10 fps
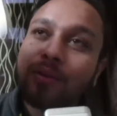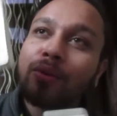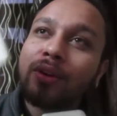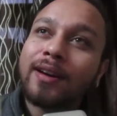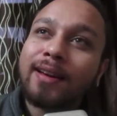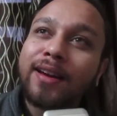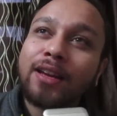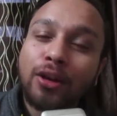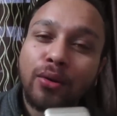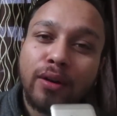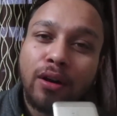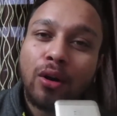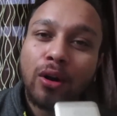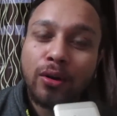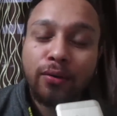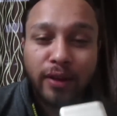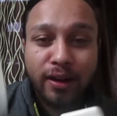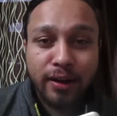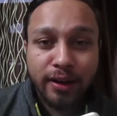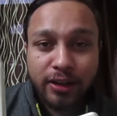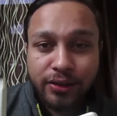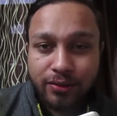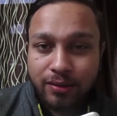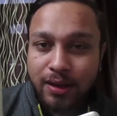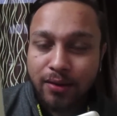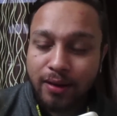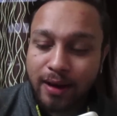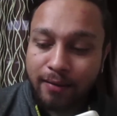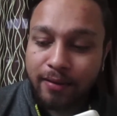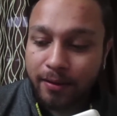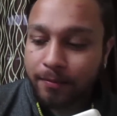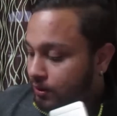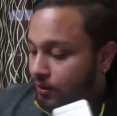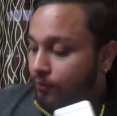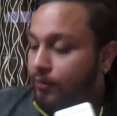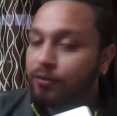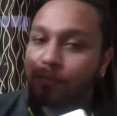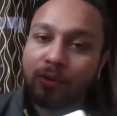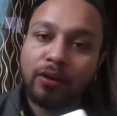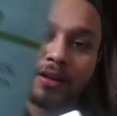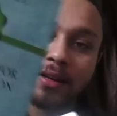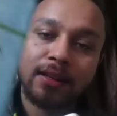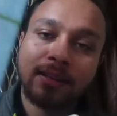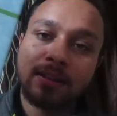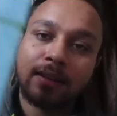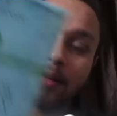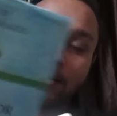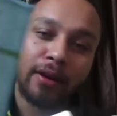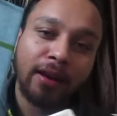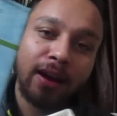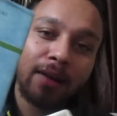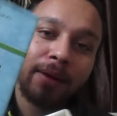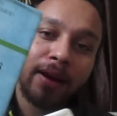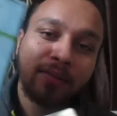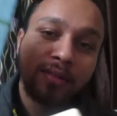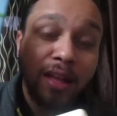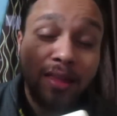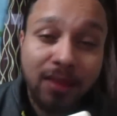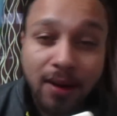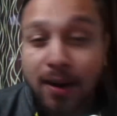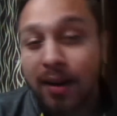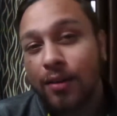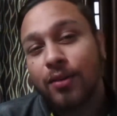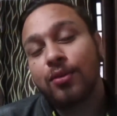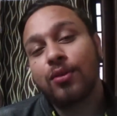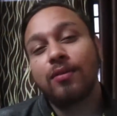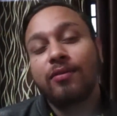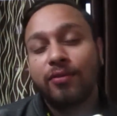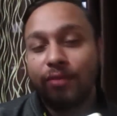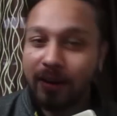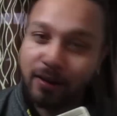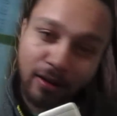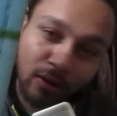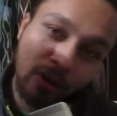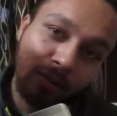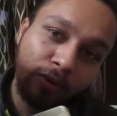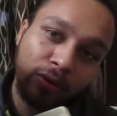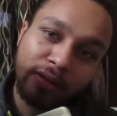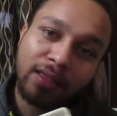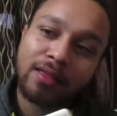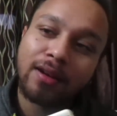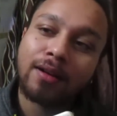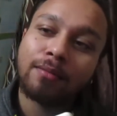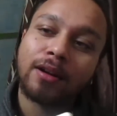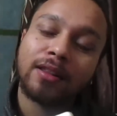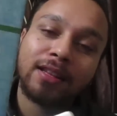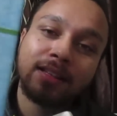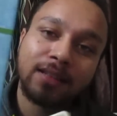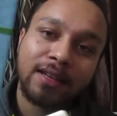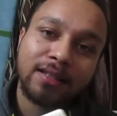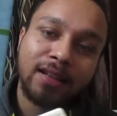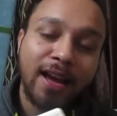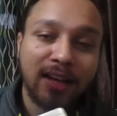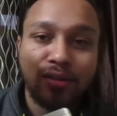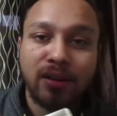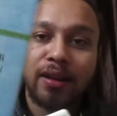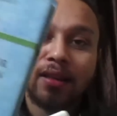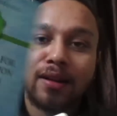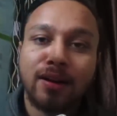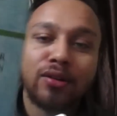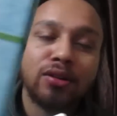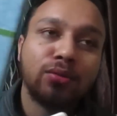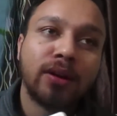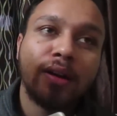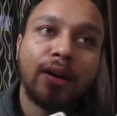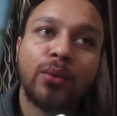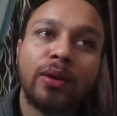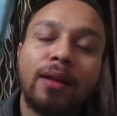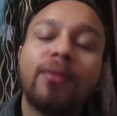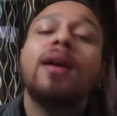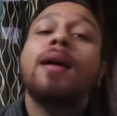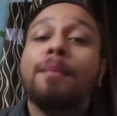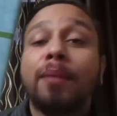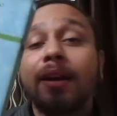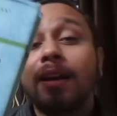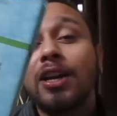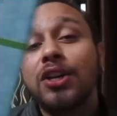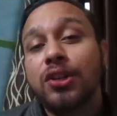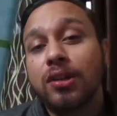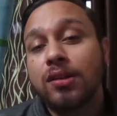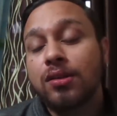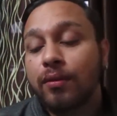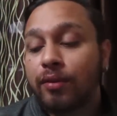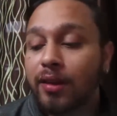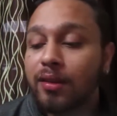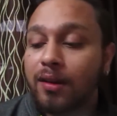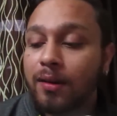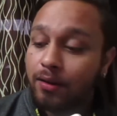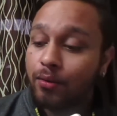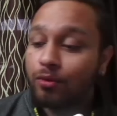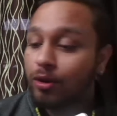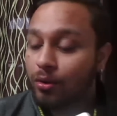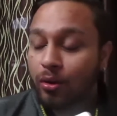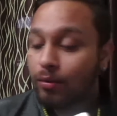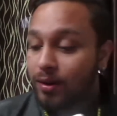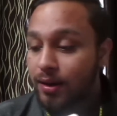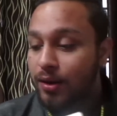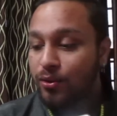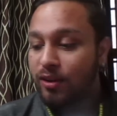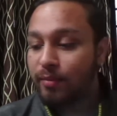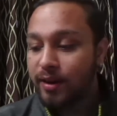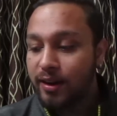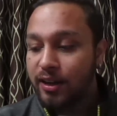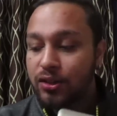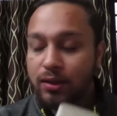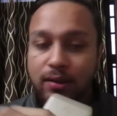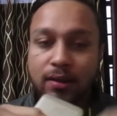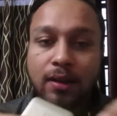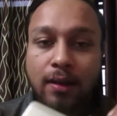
you know it can cure a lot of inner issues that you're having the fifth book it is the vigyan bhairav tantra you know you have read a lot about tantra but this is the actual tantra it got 112 meditations of tantra what all 112 meditations